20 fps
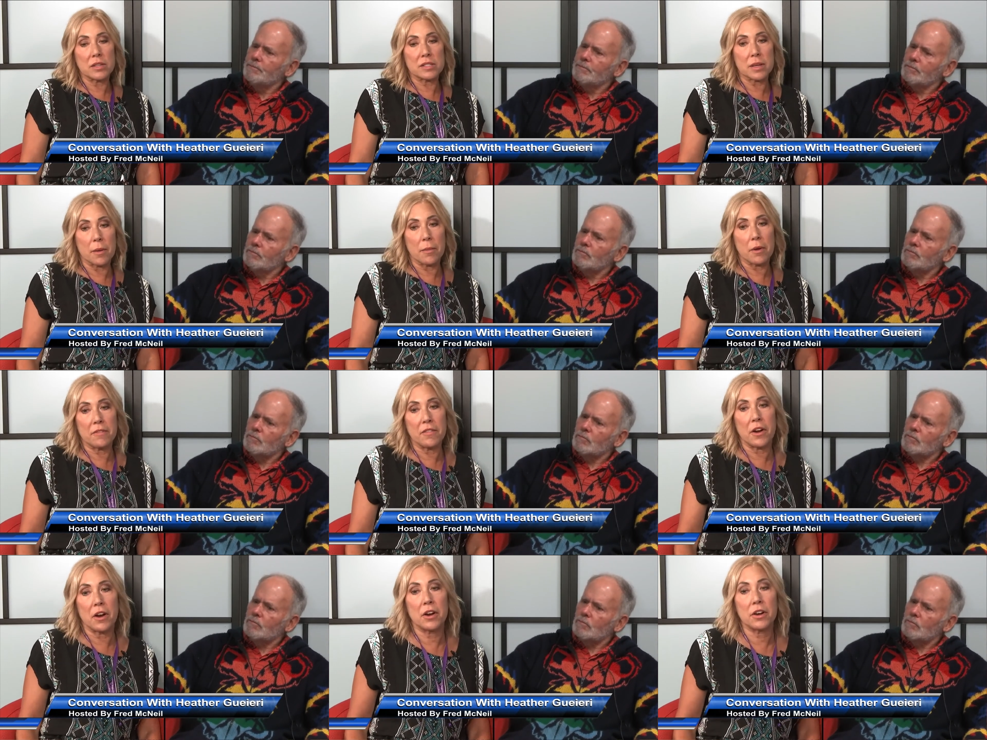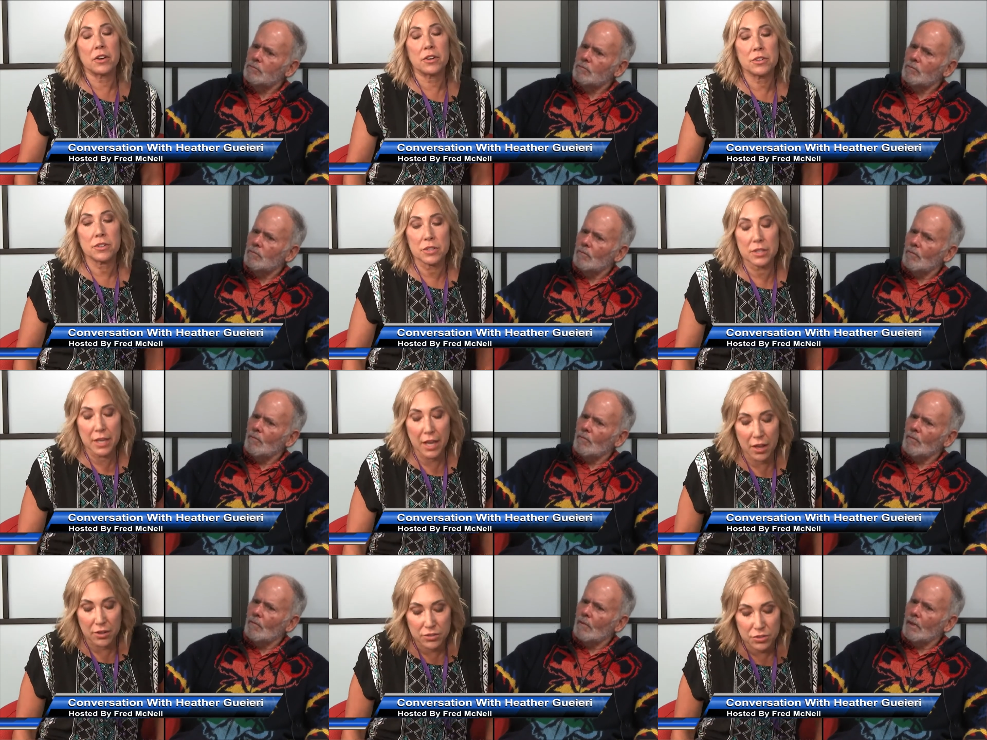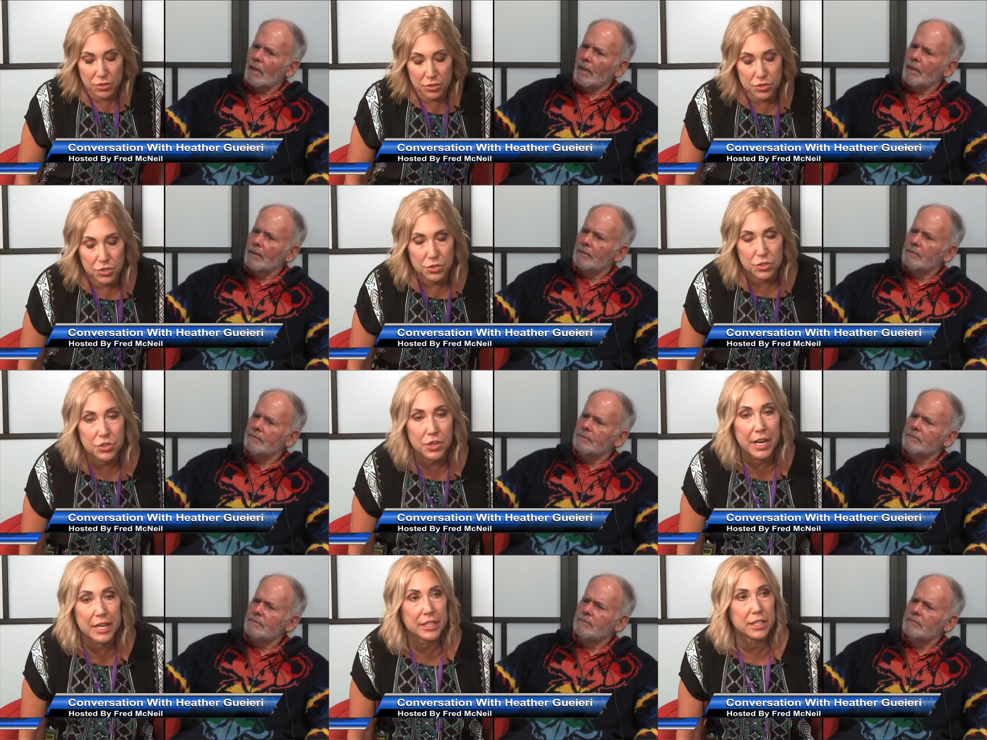Speaker 1: Some of our counselors
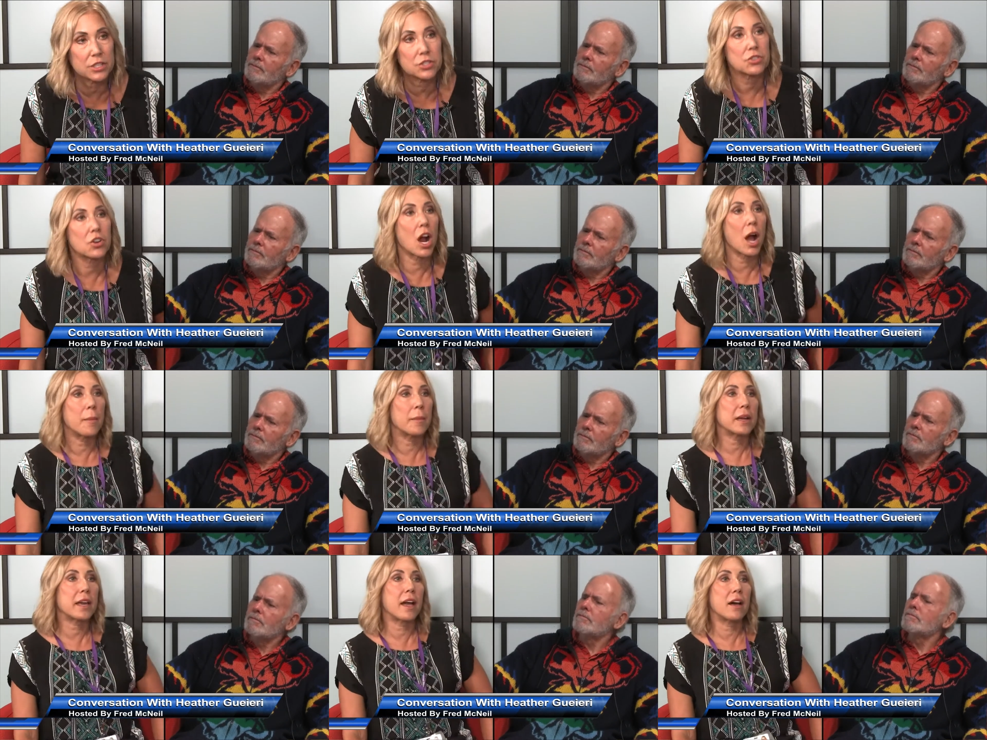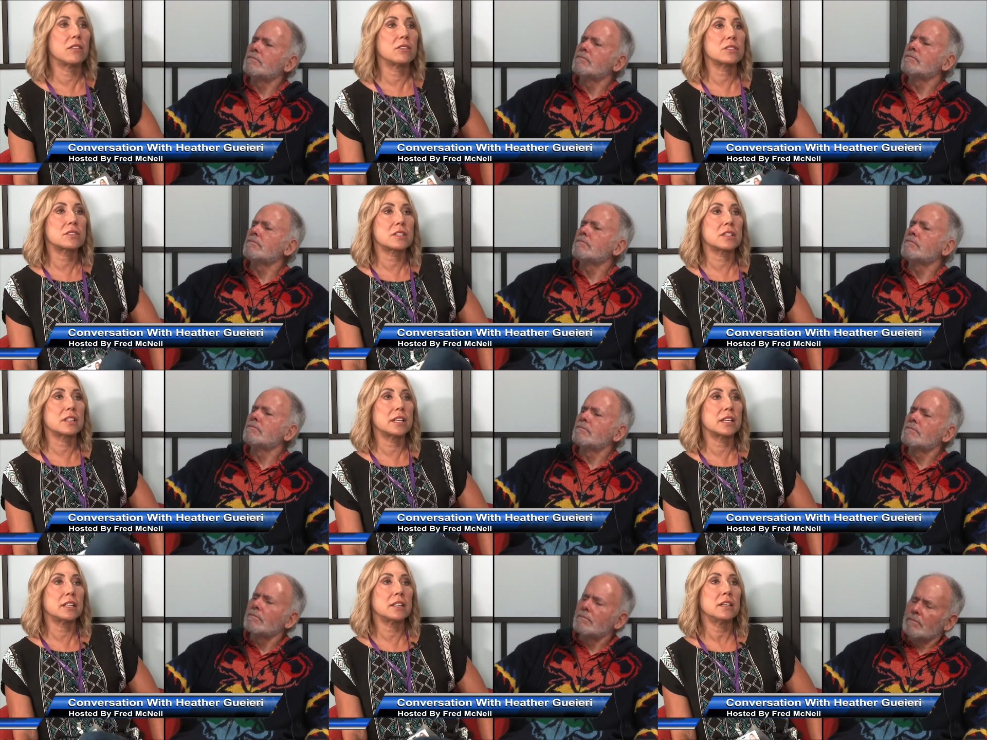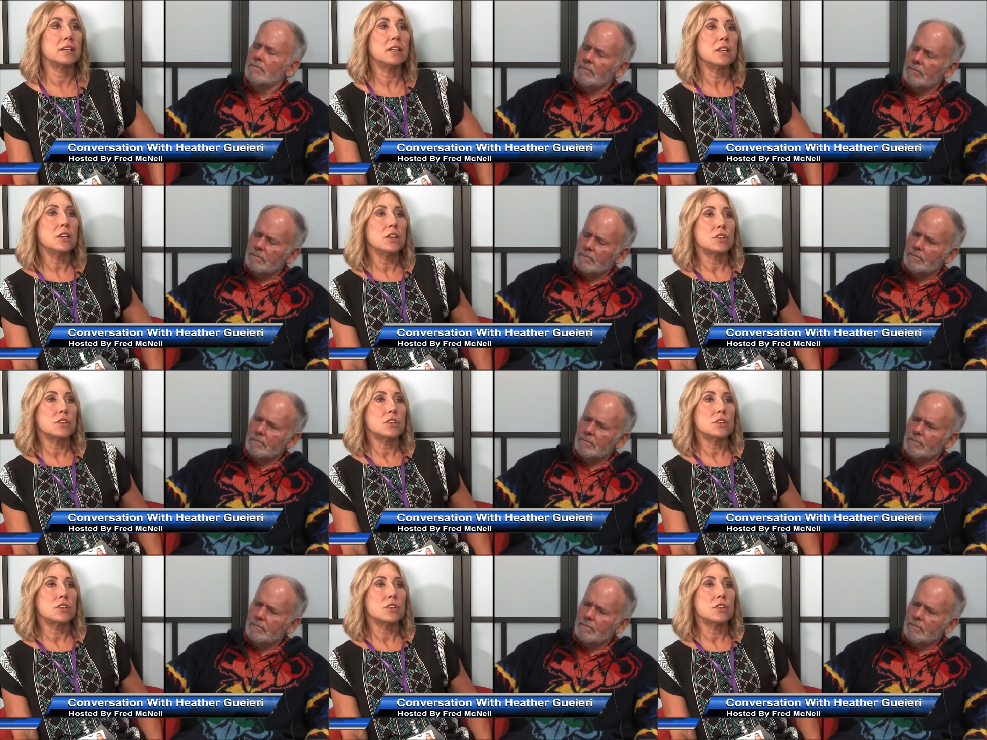are trained in trauma counseling,